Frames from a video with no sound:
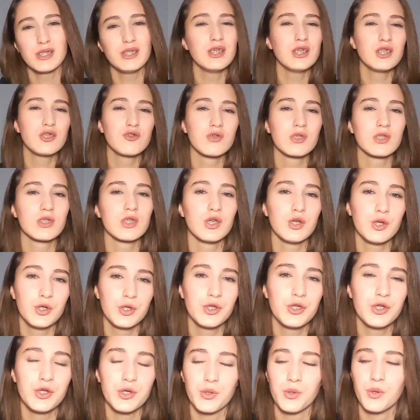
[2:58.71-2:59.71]
an interesting
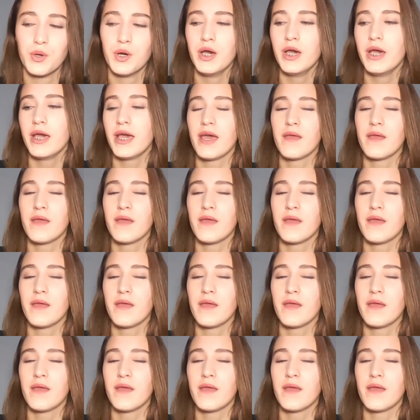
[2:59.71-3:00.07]
shoe.